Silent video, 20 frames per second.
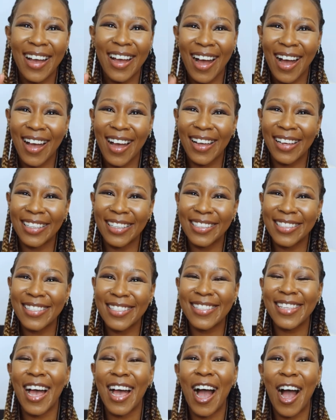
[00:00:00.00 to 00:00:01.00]
Hey
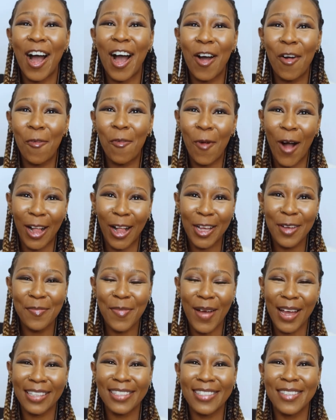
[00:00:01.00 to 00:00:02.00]
guys, welcome
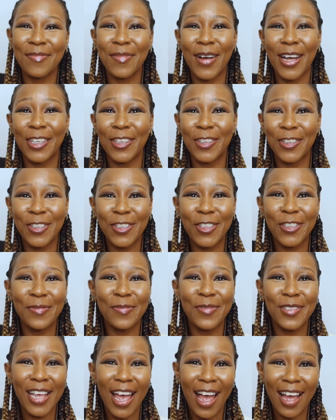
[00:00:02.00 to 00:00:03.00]
back to my
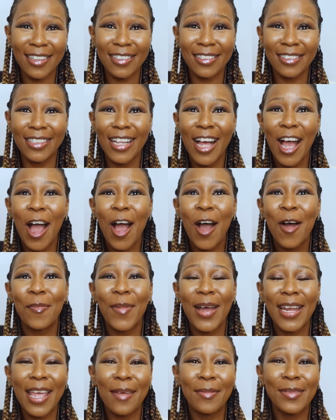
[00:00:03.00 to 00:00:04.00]
YouTube channel.
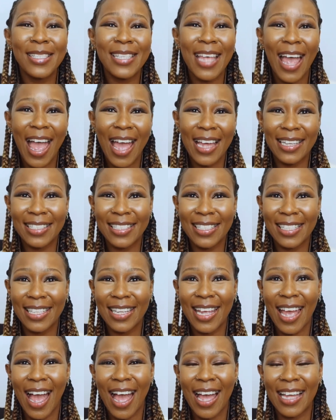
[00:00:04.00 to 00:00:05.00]
My name is
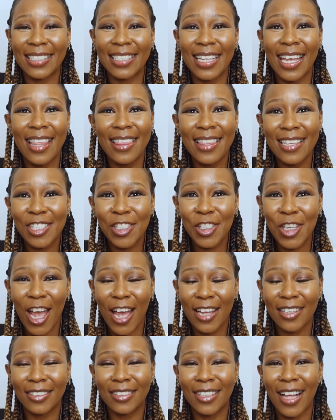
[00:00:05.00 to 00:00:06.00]
Andi, and in this
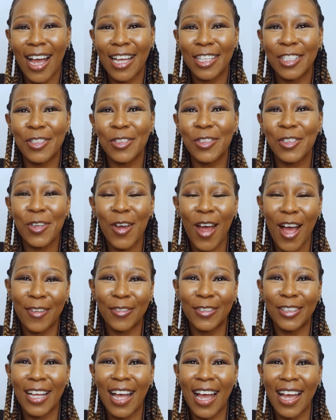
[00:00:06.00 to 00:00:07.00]
channel I do
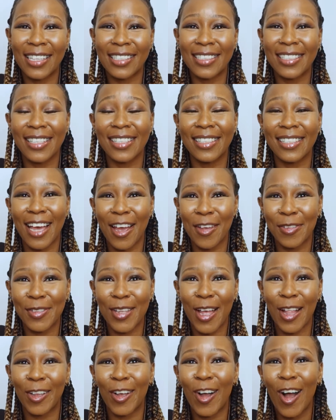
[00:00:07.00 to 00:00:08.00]
travel and
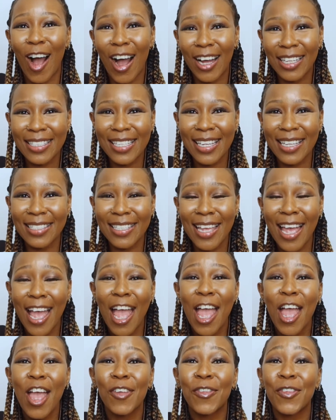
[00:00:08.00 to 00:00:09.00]
lifestyle content.
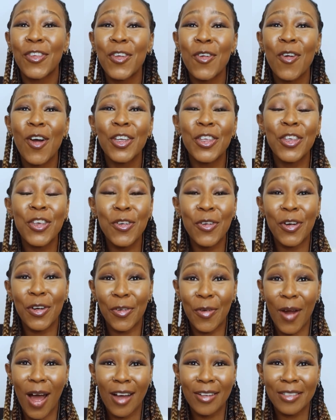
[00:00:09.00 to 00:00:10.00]
If you are new
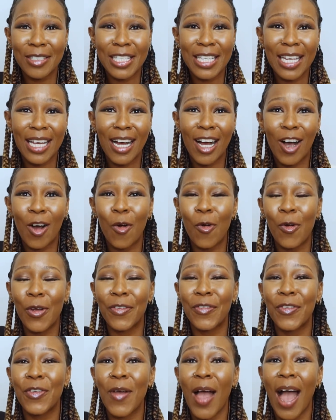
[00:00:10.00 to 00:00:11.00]
around here, or
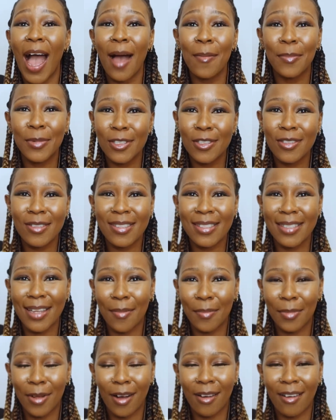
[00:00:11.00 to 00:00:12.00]
if you happen to
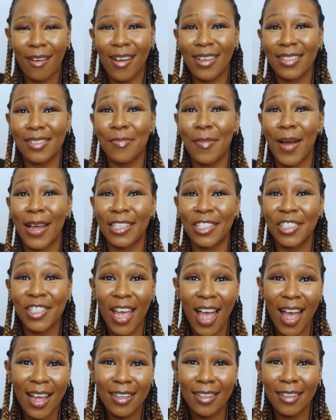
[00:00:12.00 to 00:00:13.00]
stumble across my
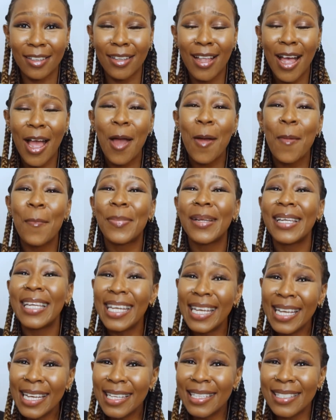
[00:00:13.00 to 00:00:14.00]
channel,
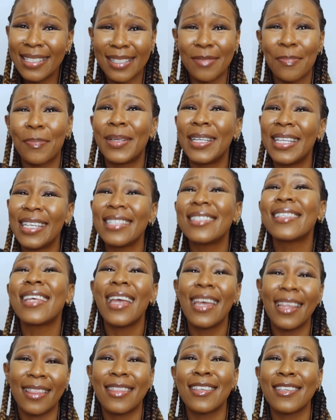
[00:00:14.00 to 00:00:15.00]
please
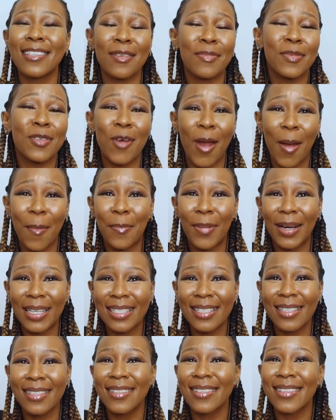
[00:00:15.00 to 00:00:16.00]
hit the subscribe
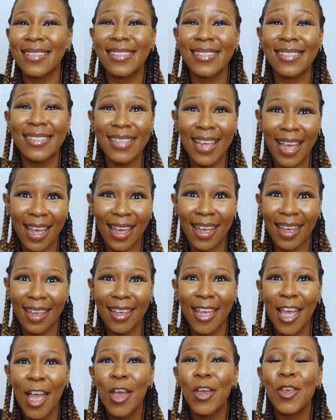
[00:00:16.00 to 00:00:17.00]
button.
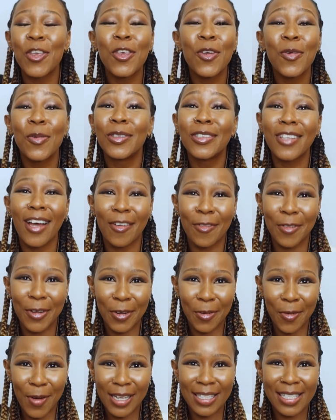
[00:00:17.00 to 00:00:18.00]
Stay, you will not
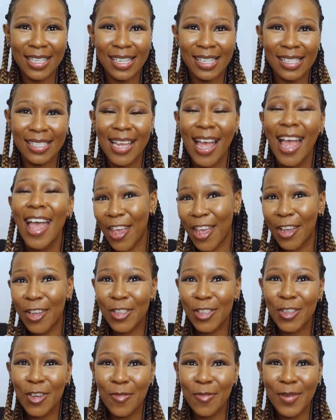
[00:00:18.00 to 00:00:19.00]
regret it. Thank
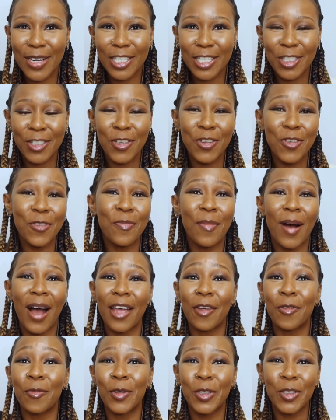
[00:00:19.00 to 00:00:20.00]
you so much to
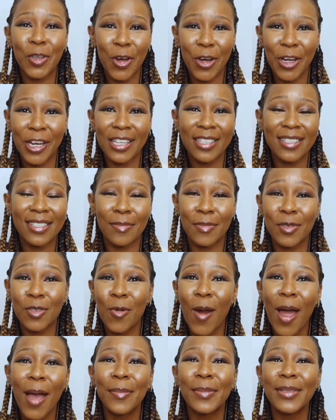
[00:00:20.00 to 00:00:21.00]
my returning
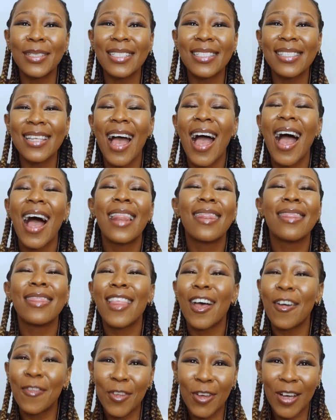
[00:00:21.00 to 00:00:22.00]
subscribers.
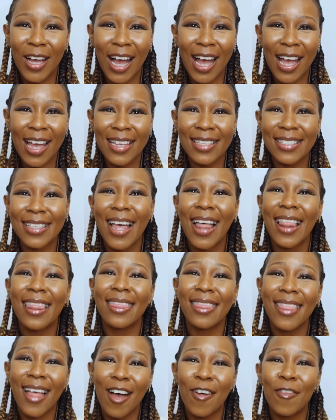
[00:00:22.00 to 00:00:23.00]
Love you guys,
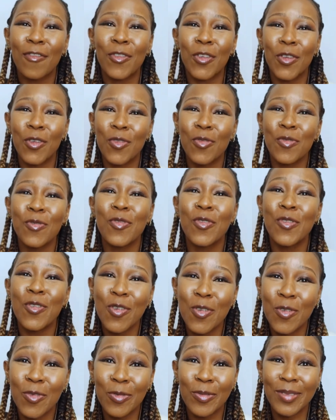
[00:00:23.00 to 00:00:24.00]
love you
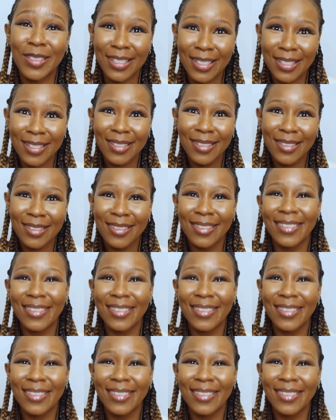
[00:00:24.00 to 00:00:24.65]
loads.